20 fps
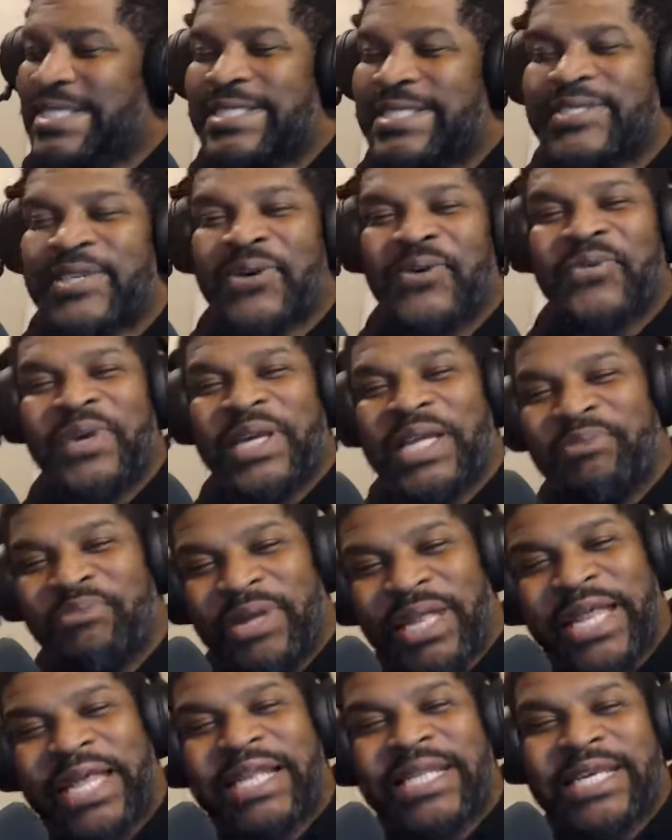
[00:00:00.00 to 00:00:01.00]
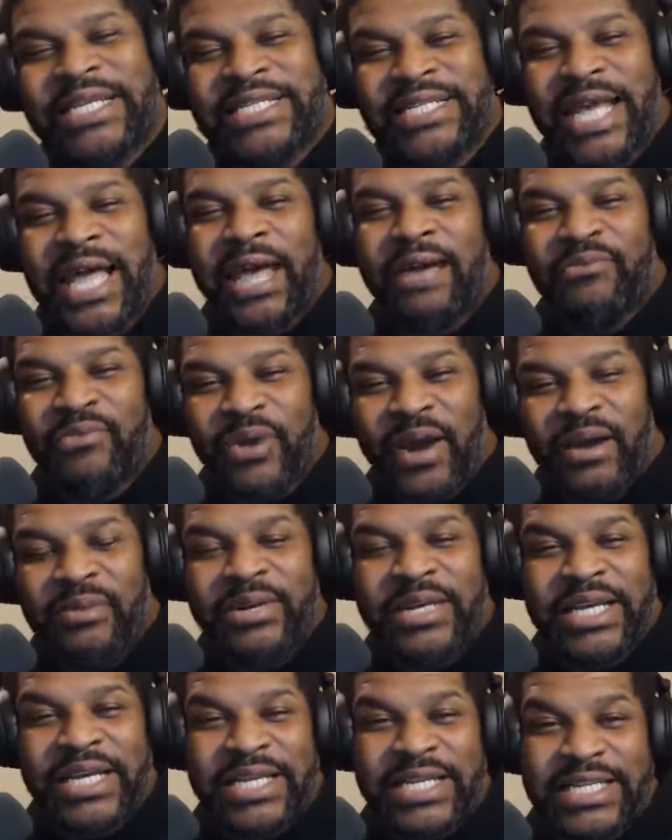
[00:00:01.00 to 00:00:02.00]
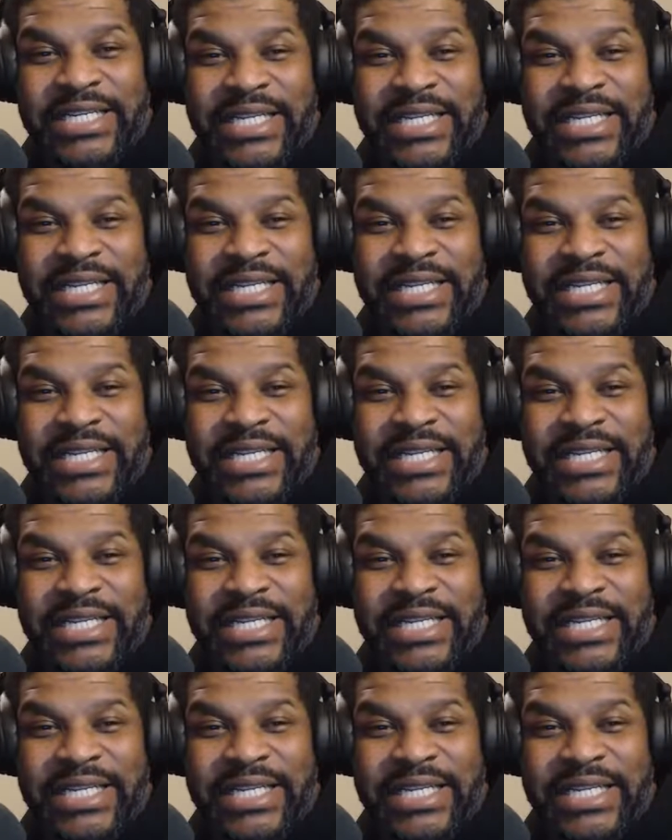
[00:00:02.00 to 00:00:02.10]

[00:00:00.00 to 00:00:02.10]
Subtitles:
So we didn't get to have Robert in,